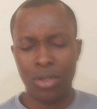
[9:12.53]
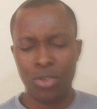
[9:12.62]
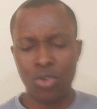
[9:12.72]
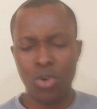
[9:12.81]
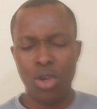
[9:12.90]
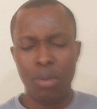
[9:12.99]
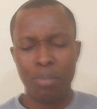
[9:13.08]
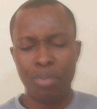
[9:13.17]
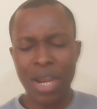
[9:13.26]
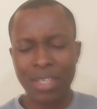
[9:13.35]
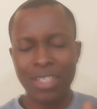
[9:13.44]
So
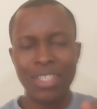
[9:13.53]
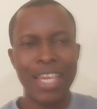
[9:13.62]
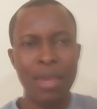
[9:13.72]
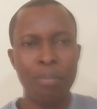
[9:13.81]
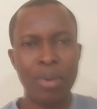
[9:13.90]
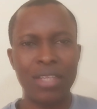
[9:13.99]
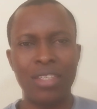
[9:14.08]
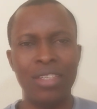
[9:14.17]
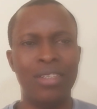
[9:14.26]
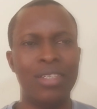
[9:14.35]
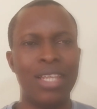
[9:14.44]
practice
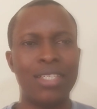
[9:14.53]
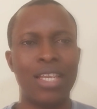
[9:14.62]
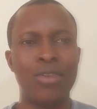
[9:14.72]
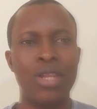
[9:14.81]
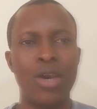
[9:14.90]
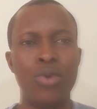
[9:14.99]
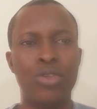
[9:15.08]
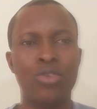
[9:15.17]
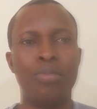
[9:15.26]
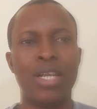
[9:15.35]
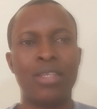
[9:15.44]
empathy. That's another way
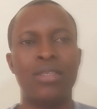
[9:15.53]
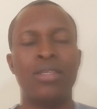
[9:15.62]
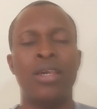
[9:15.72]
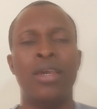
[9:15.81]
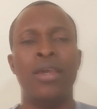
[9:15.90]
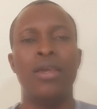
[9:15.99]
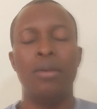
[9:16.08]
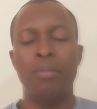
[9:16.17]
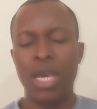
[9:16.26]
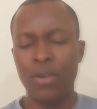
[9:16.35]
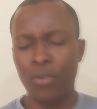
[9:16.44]
to practice
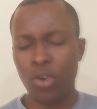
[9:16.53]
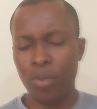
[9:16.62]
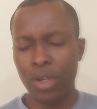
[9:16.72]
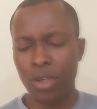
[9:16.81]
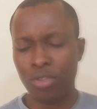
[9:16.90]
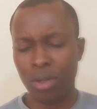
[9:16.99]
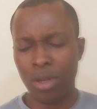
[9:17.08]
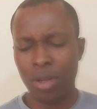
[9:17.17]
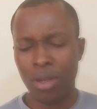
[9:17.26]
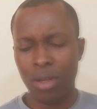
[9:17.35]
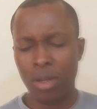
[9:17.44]
mindful
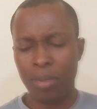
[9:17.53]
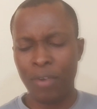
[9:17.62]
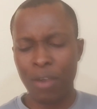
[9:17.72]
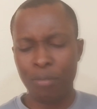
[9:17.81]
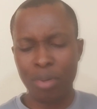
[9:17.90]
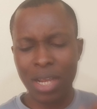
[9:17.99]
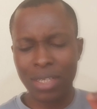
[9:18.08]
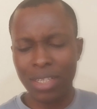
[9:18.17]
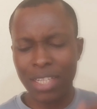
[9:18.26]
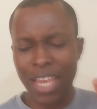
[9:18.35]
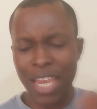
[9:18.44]
communication. Number five,
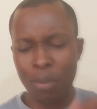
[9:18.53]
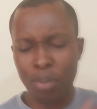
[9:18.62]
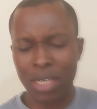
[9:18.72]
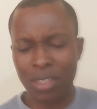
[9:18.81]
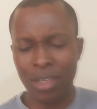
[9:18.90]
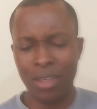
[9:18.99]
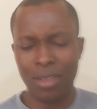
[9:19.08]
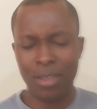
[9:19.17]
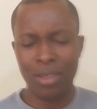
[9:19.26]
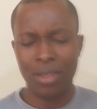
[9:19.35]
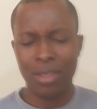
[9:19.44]
practice empathy.